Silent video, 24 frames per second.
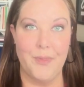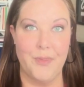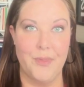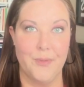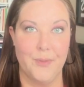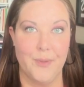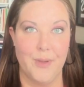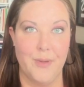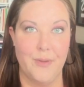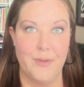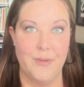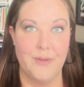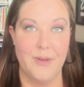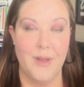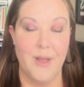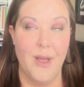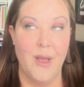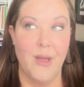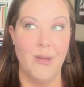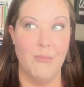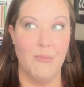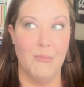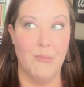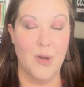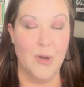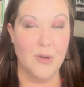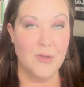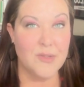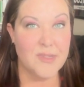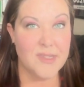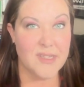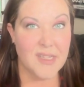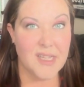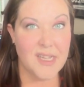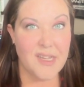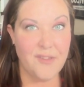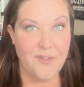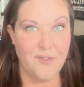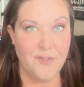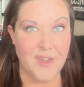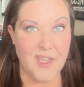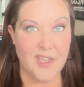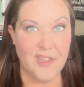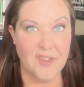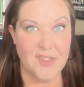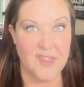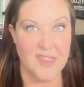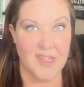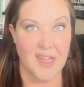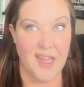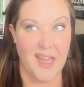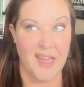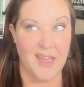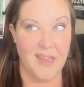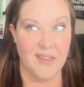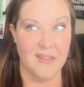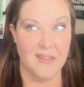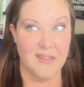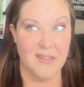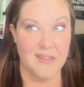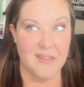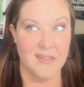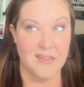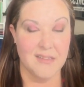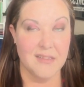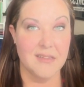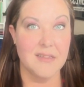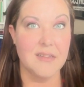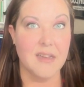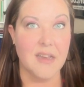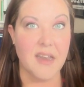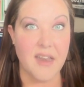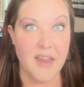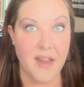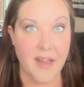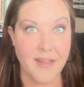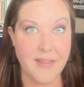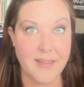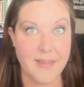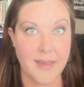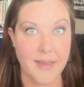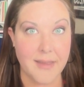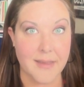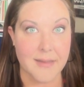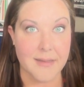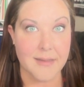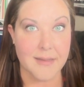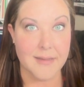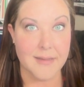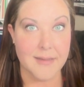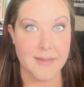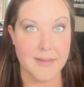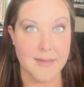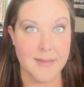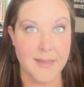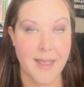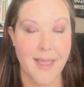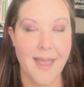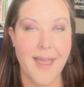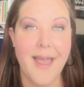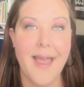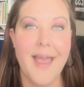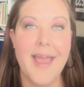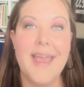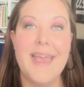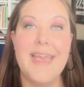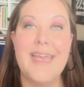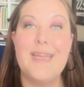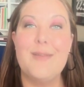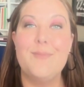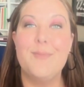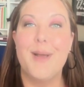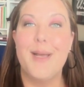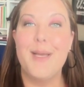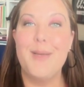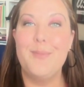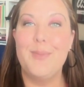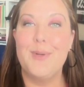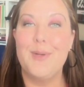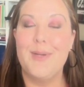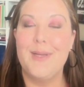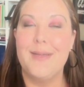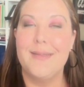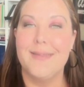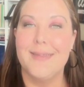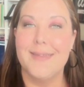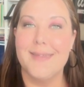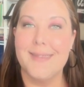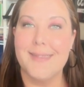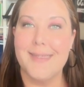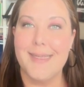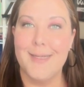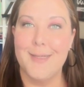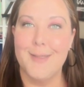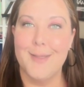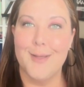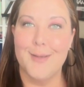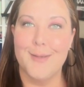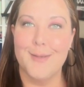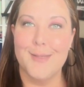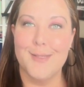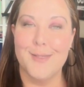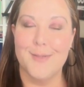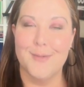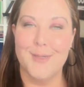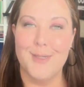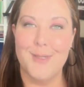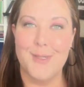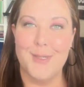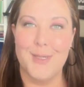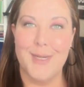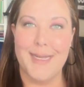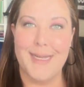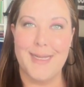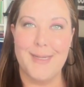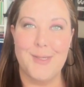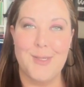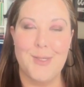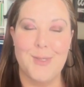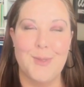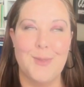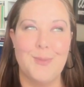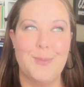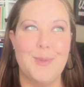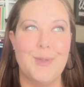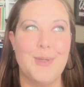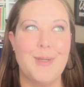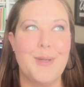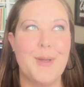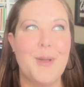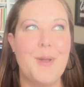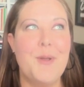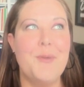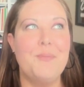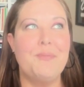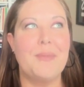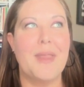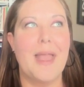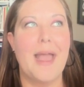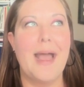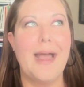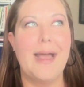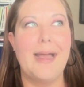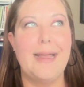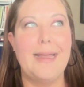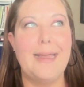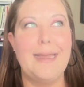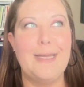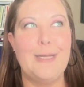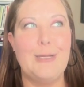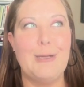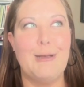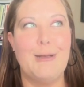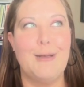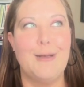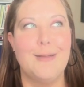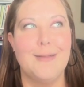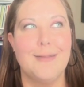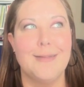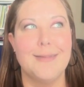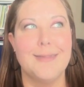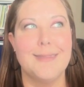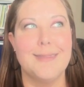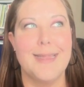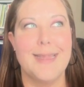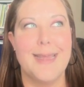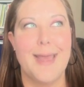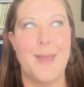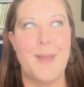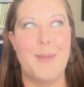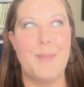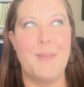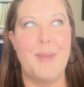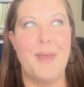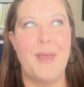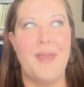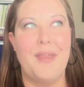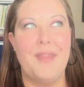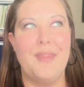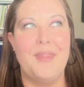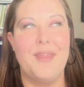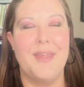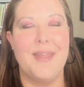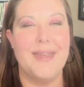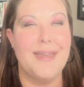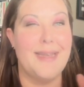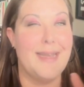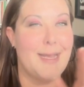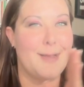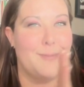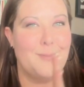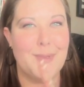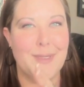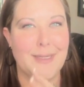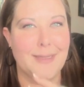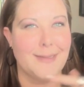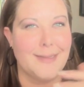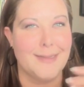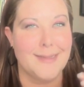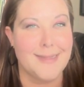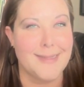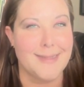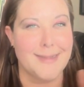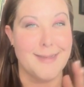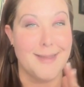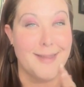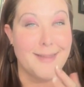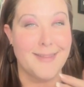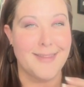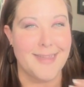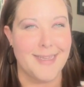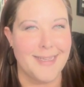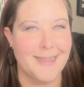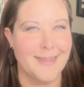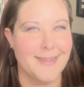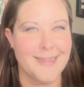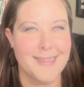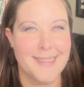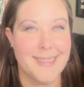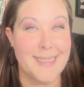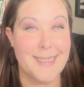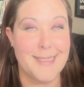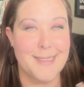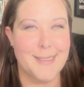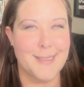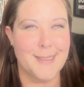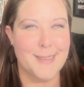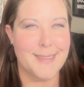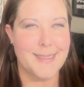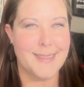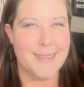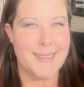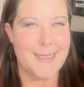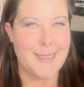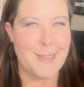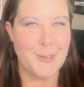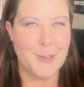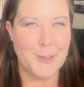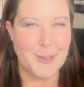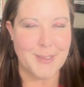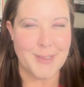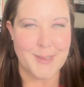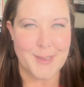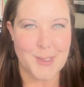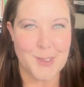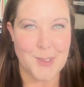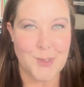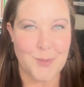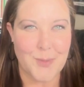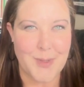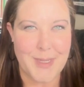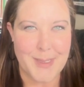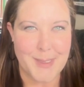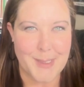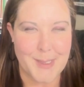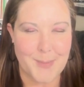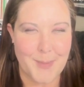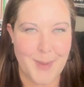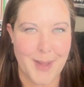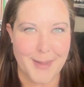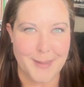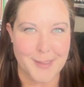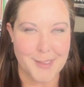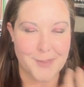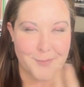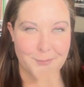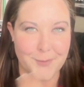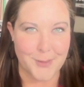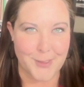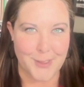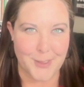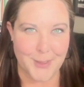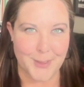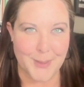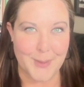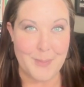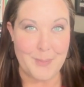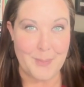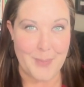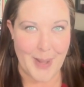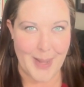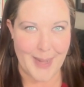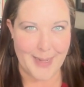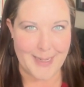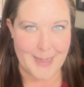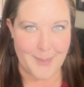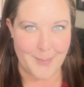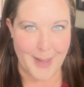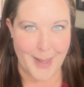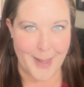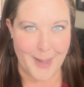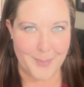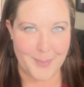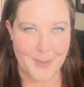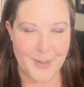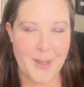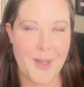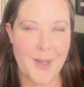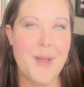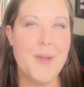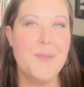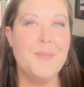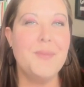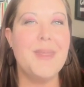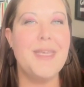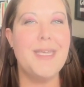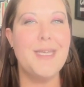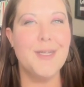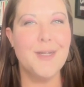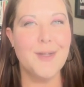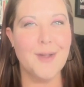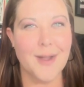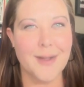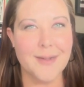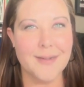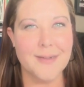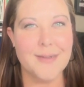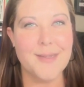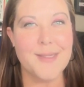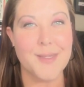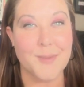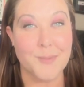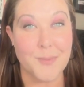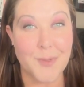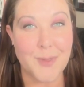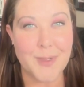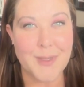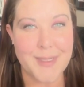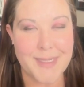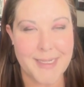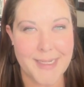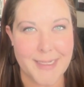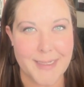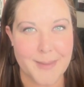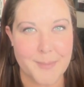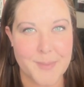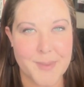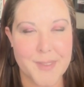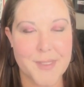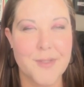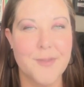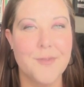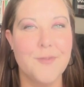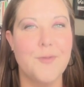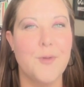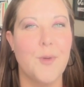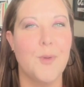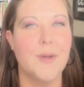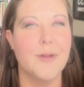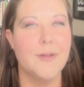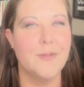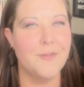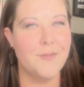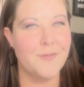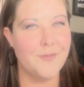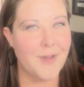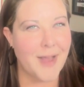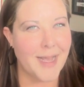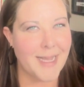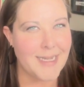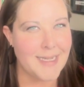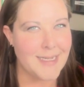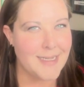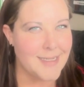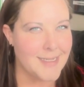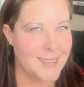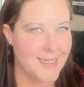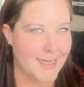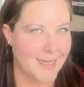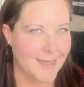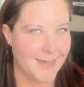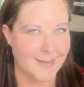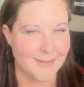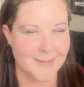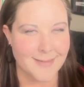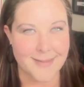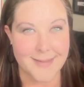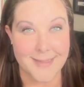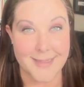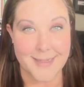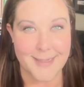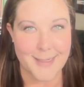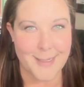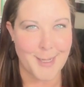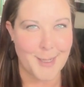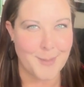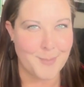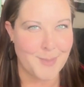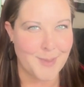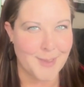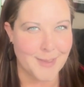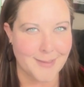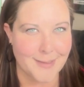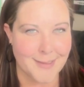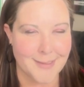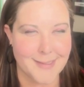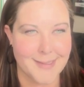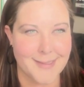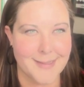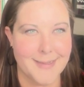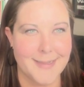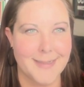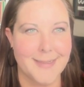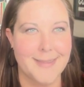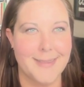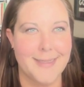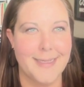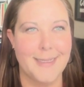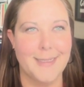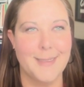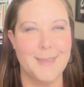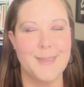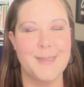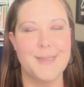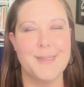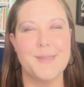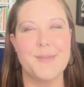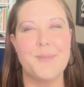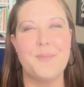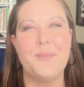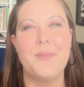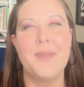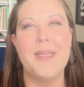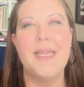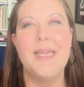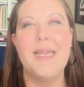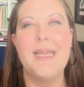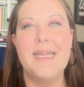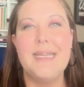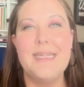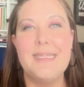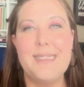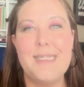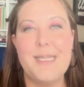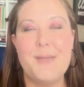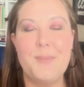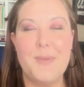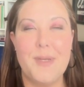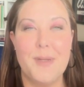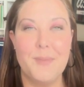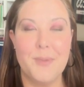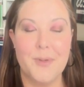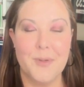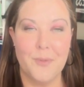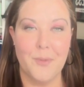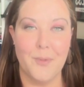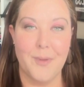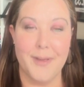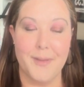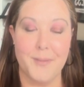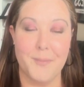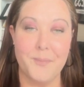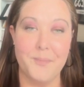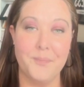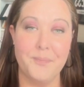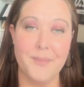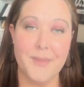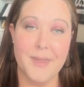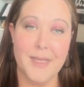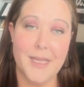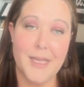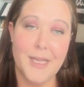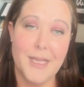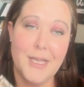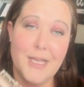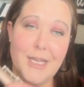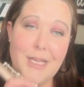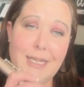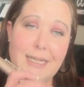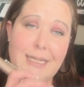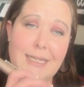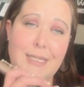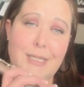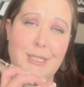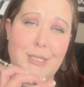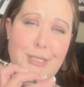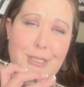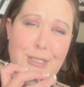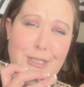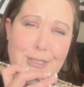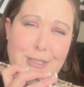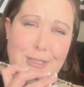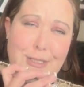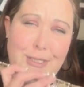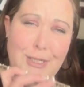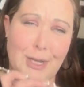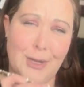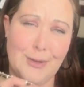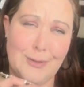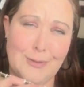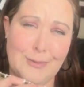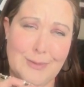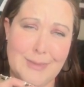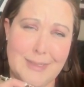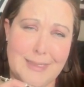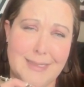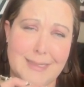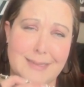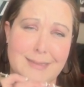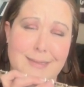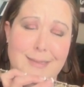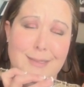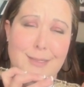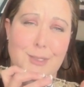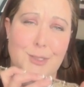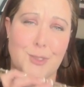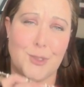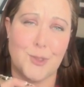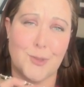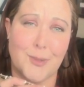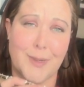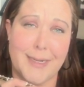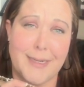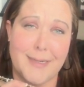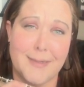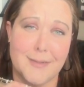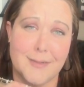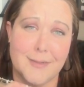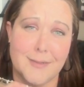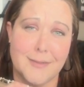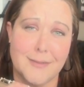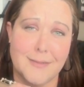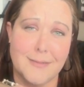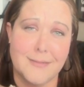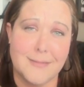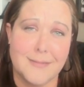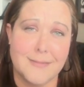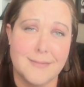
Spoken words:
throat mostly feels like nothing. In my book, the Sing Along Surrender Etude book, I called them the nebulous nothings, these secret sweet spots for your body map. Here are some more tips for finding the nebulous nothings. Tip number 1, don't strangle